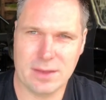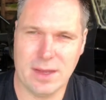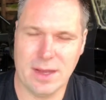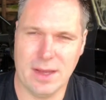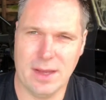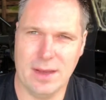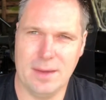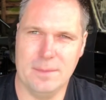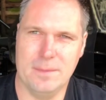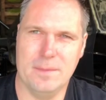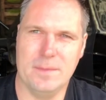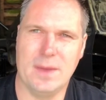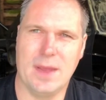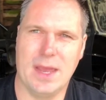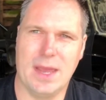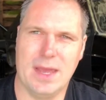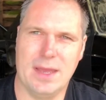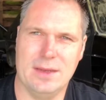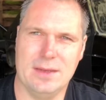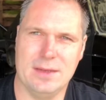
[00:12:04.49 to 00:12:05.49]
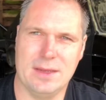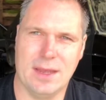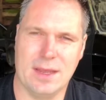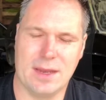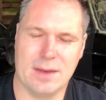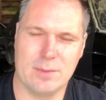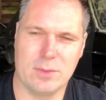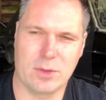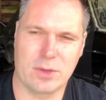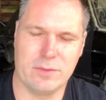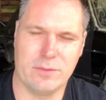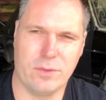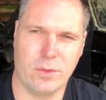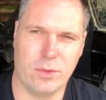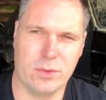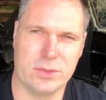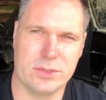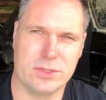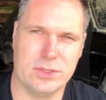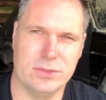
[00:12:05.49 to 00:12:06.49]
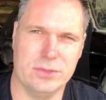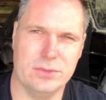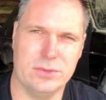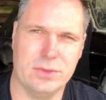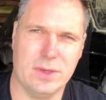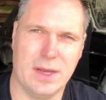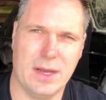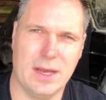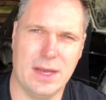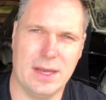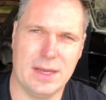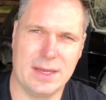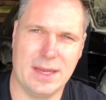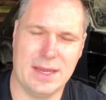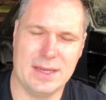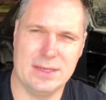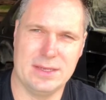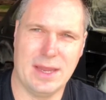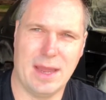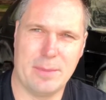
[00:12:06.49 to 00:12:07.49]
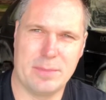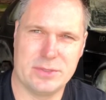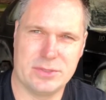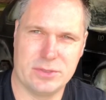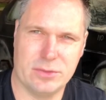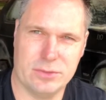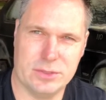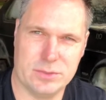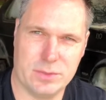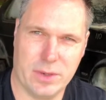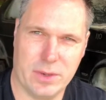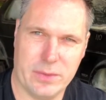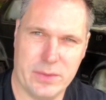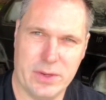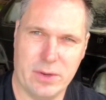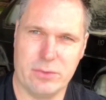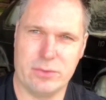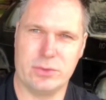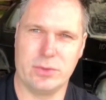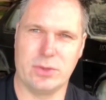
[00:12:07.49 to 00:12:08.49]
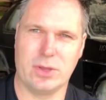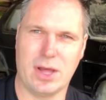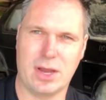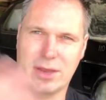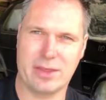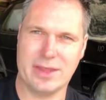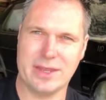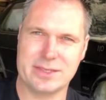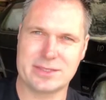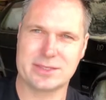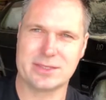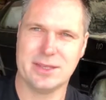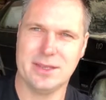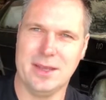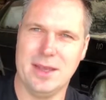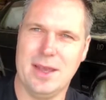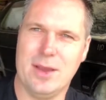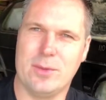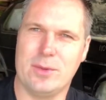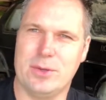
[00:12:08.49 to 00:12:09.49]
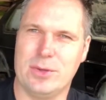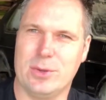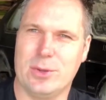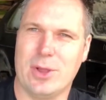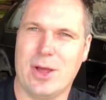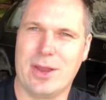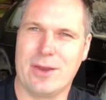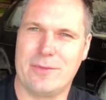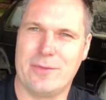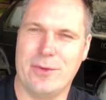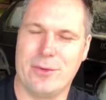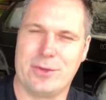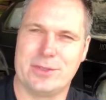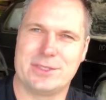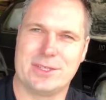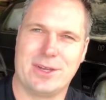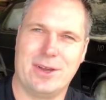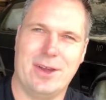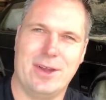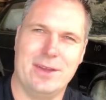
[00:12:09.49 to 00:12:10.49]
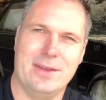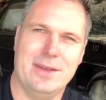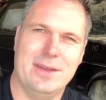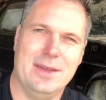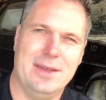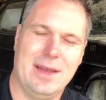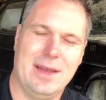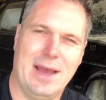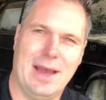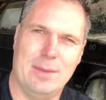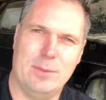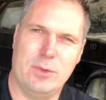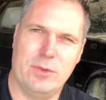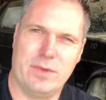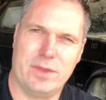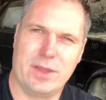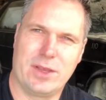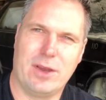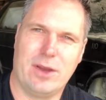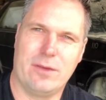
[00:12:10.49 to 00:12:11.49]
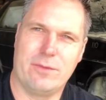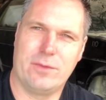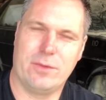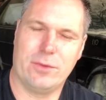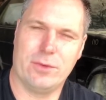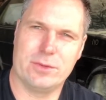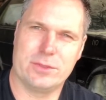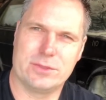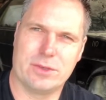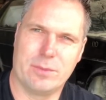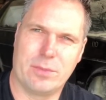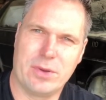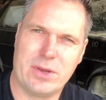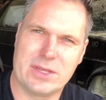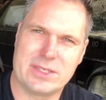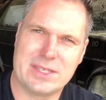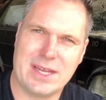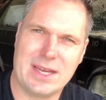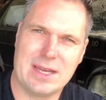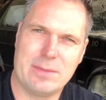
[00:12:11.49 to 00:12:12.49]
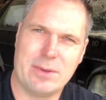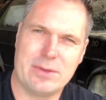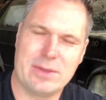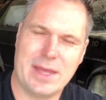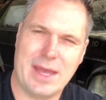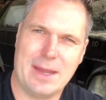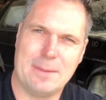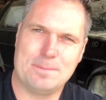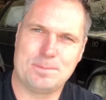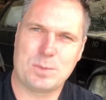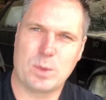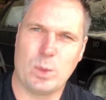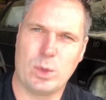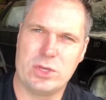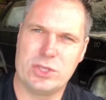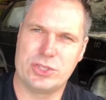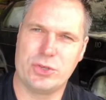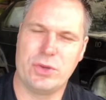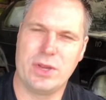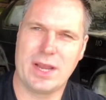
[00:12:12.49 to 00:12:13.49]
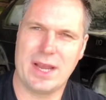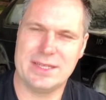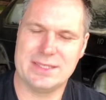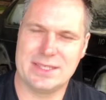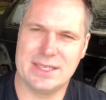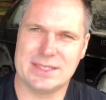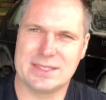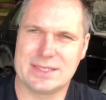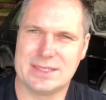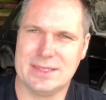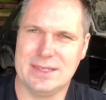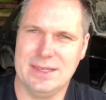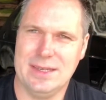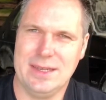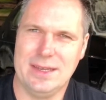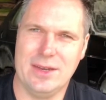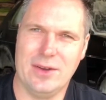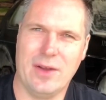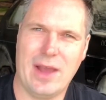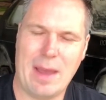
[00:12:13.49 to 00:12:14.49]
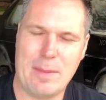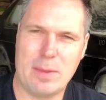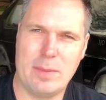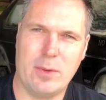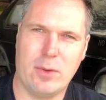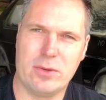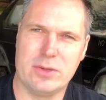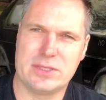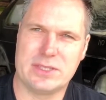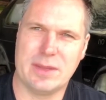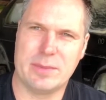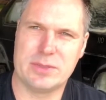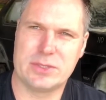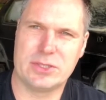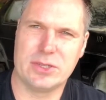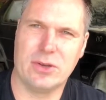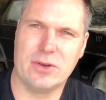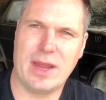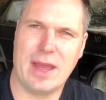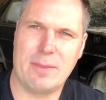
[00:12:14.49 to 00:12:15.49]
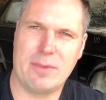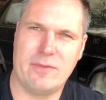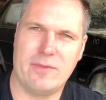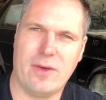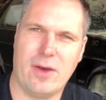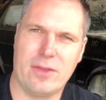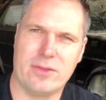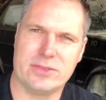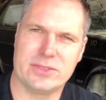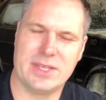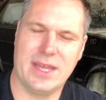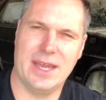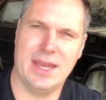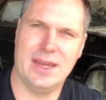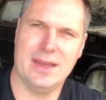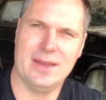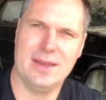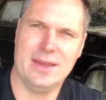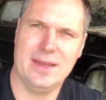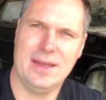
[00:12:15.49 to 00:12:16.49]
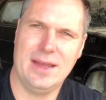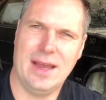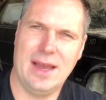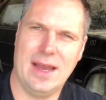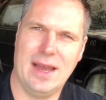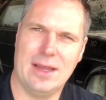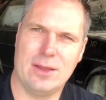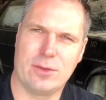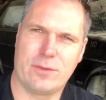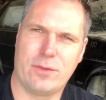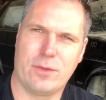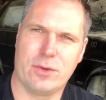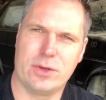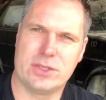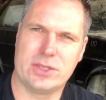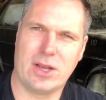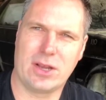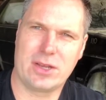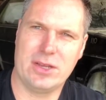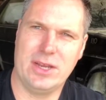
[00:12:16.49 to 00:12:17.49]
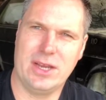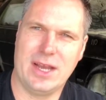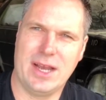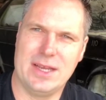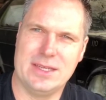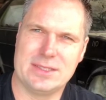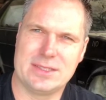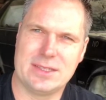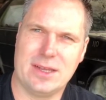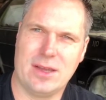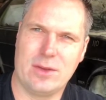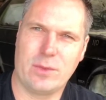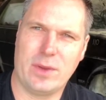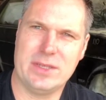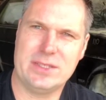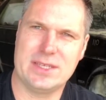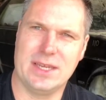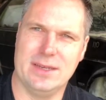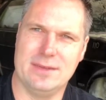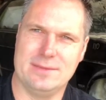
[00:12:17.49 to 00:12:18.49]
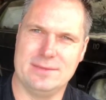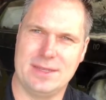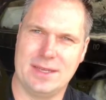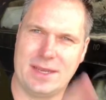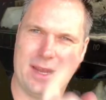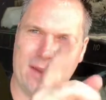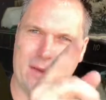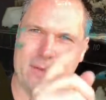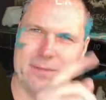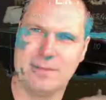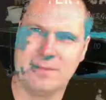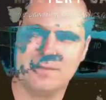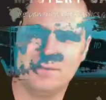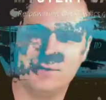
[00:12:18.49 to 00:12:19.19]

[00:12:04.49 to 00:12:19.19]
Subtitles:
And I'm looking forward to getting to episodes where we don't do a lot of this. We do a lot of focusing on moving the car forward. So I'm pretty excited about that. I want to show you guys this. You know, happy bonus episode, happy Father's Day. Look forward to talking to you guys on Wednesday. Take care.